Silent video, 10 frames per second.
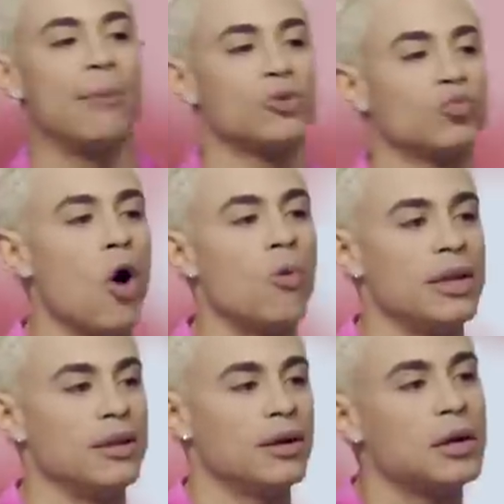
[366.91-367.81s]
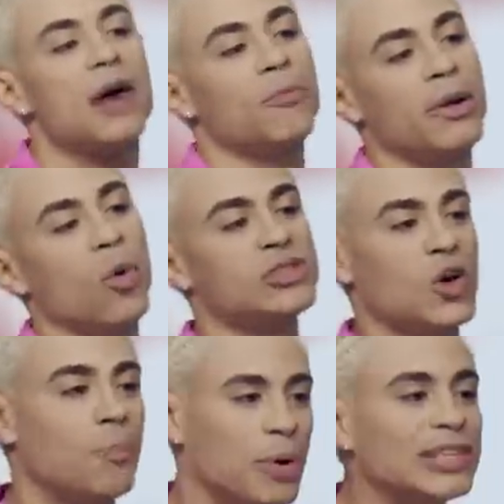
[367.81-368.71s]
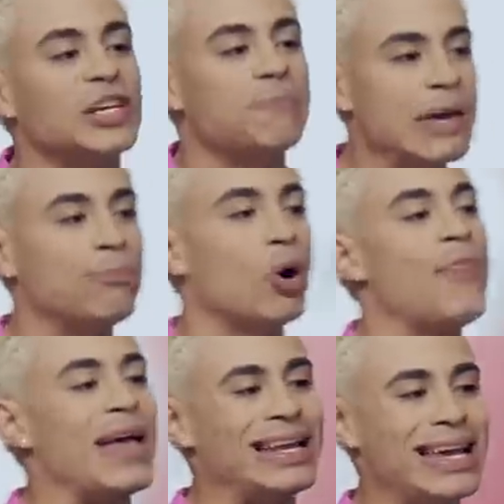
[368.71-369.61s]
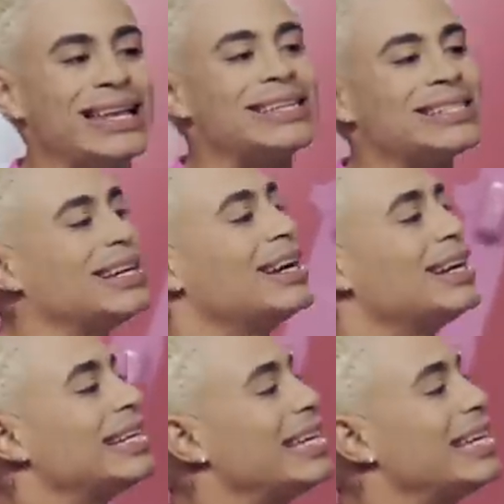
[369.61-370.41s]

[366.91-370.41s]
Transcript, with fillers: time, the Roman government was oppressing people and they needed to